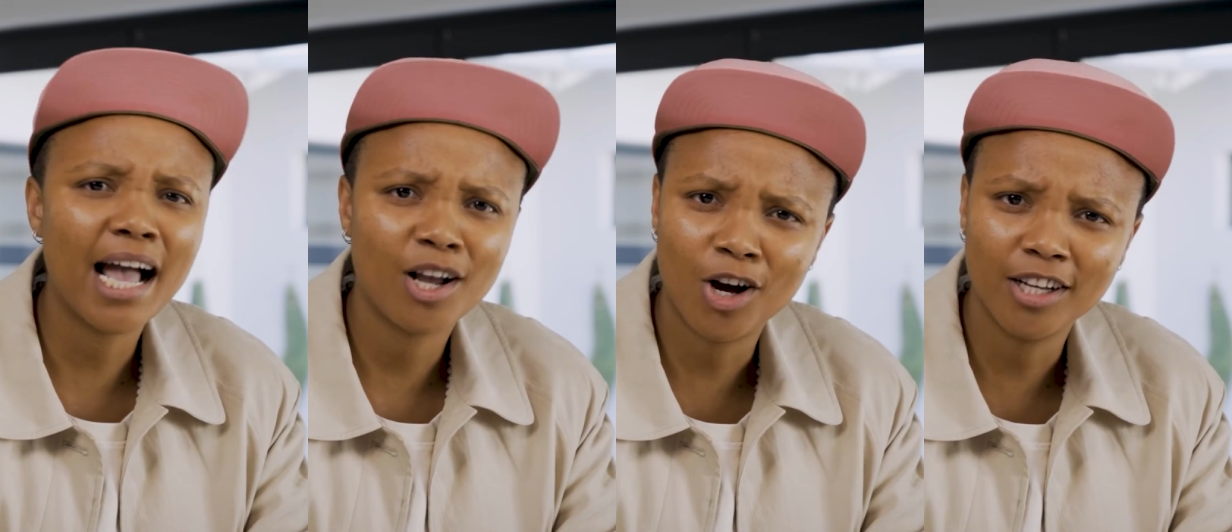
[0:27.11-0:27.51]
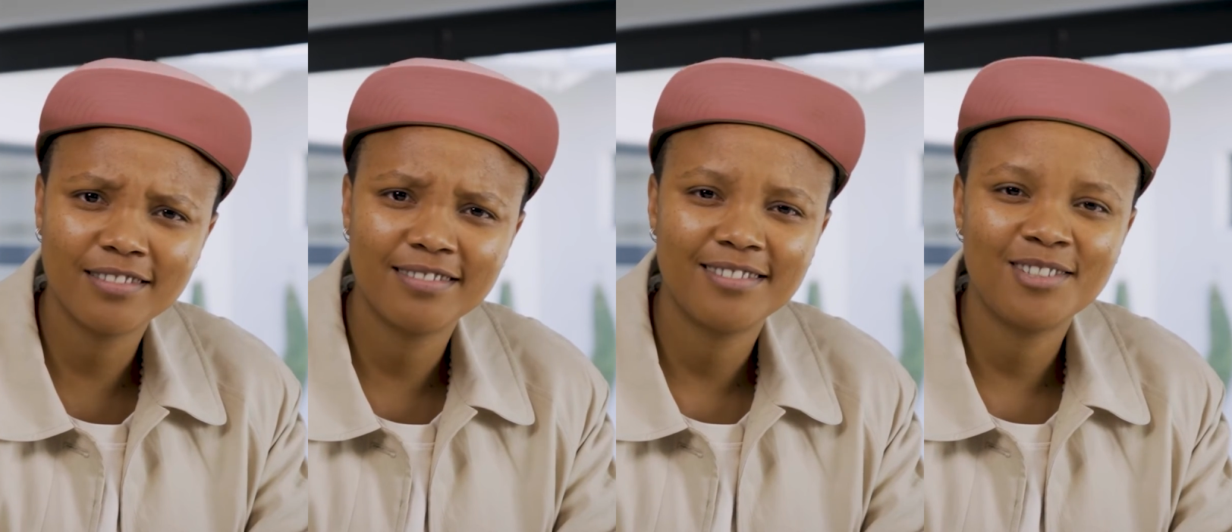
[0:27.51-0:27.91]

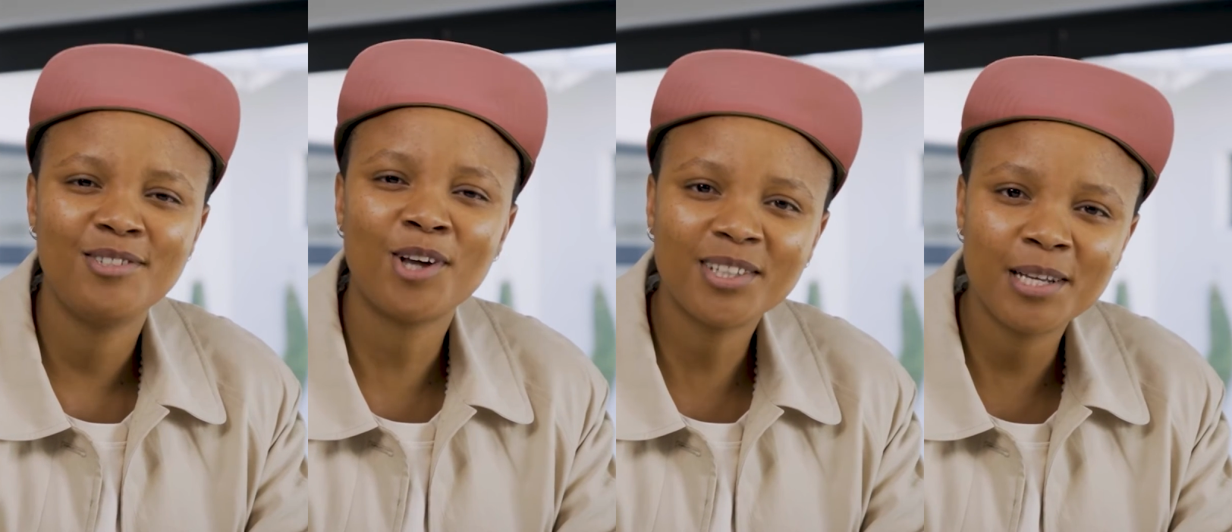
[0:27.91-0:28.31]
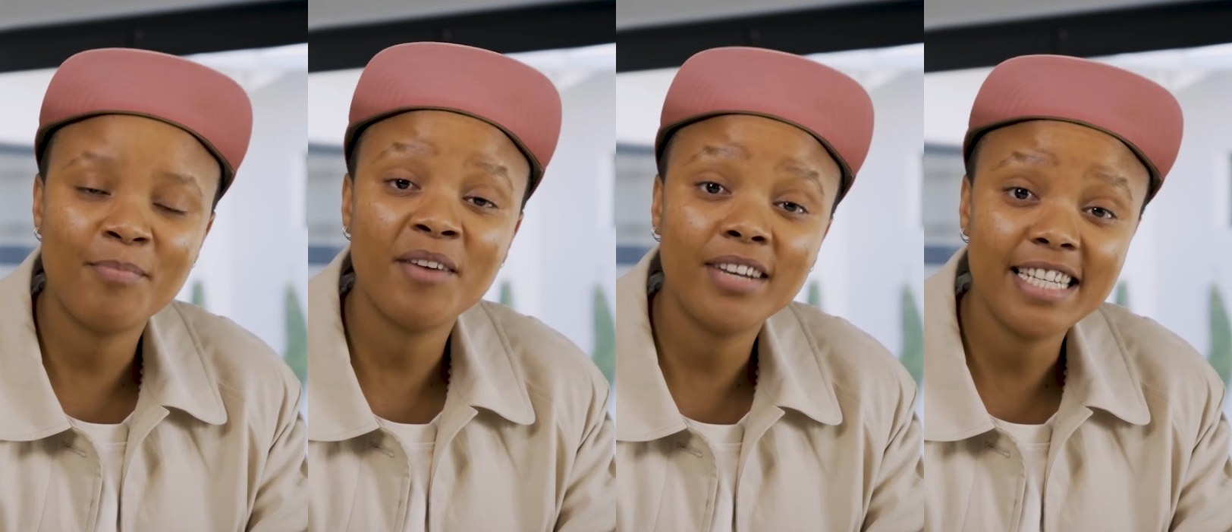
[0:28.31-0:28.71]
icon, Dr.
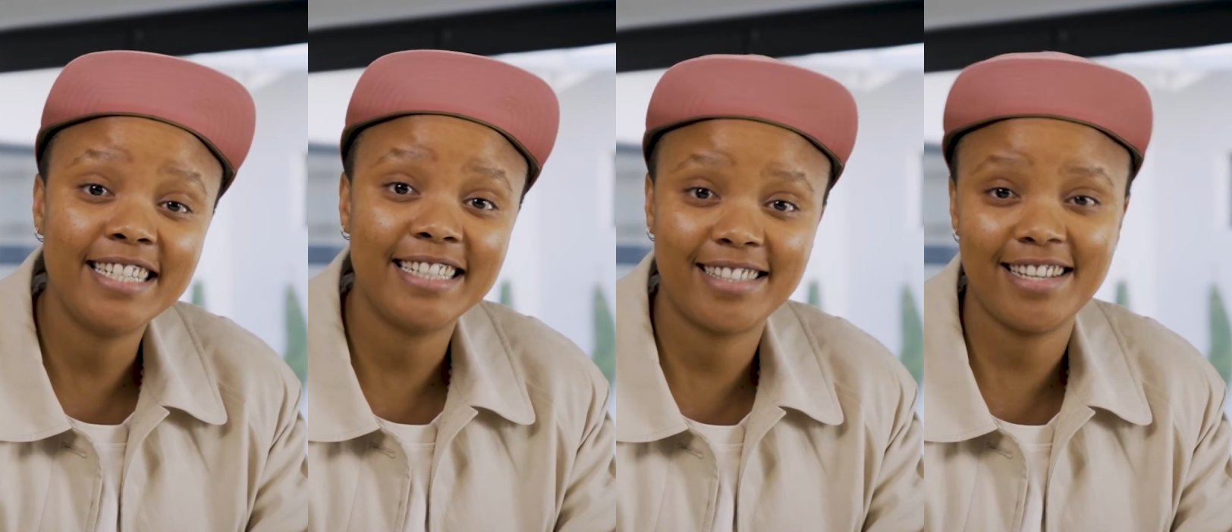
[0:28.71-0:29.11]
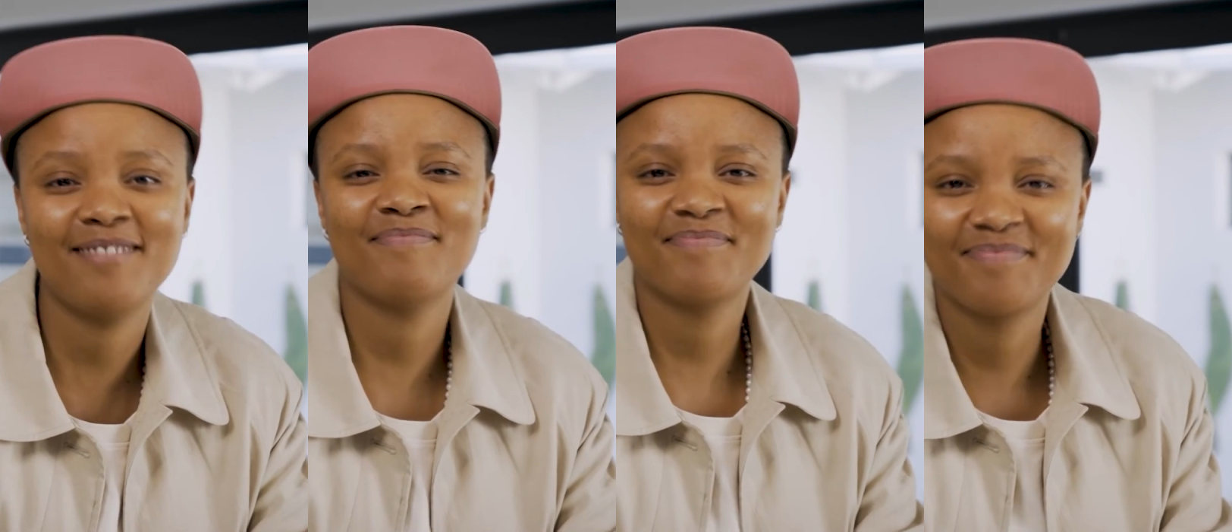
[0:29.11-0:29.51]
Beverley
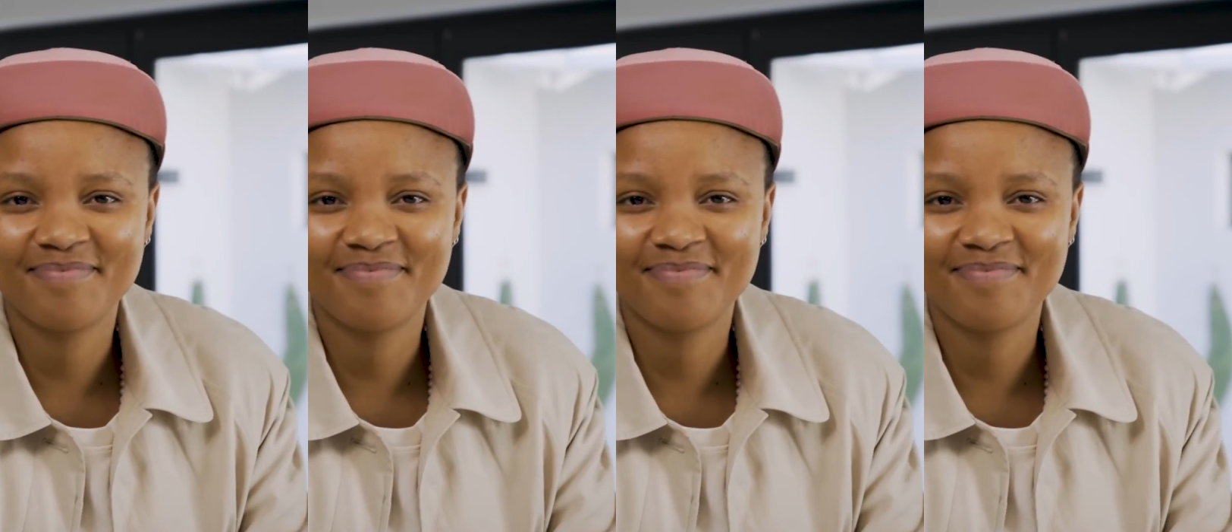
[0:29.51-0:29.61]
Ditsie.